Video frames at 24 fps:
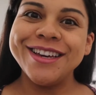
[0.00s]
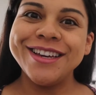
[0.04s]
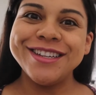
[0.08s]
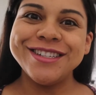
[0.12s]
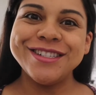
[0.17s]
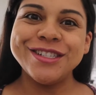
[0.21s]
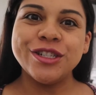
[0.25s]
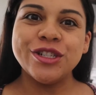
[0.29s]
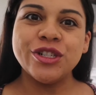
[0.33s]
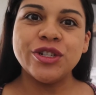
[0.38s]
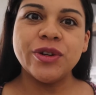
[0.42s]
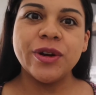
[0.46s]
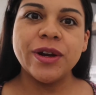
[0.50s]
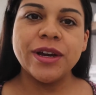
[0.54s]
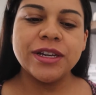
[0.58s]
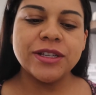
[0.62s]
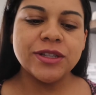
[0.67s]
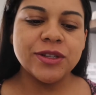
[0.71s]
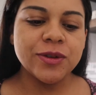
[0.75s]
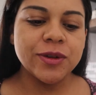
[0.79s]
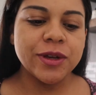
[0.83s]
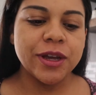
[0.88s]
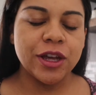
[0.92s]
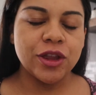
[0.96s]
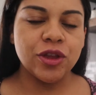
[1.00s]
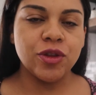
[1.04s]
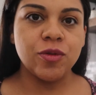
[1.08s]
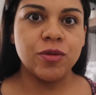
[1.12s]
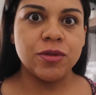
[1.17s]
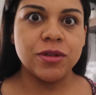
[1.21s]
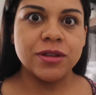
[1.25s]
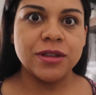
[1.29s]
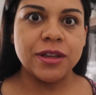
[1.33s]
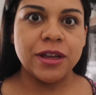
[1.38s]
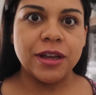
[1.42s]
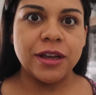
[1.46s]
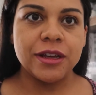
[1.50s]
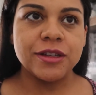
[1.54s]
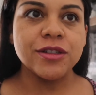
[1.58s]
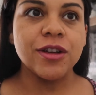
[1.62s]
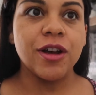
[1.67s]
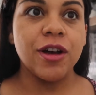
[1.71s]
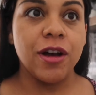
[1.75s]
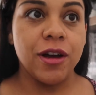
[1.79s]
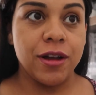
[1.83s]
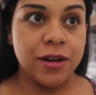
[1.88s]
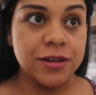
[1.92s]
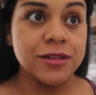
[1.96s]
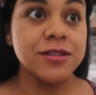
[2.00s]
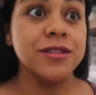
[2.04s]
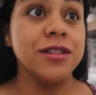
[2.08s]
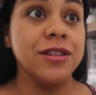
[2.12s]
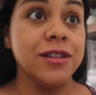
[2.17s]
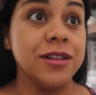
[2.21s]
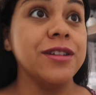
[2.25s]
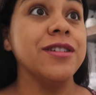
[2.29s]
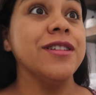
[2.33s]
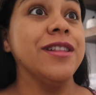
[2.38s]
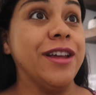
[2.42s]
just trying to get through the days, honestly,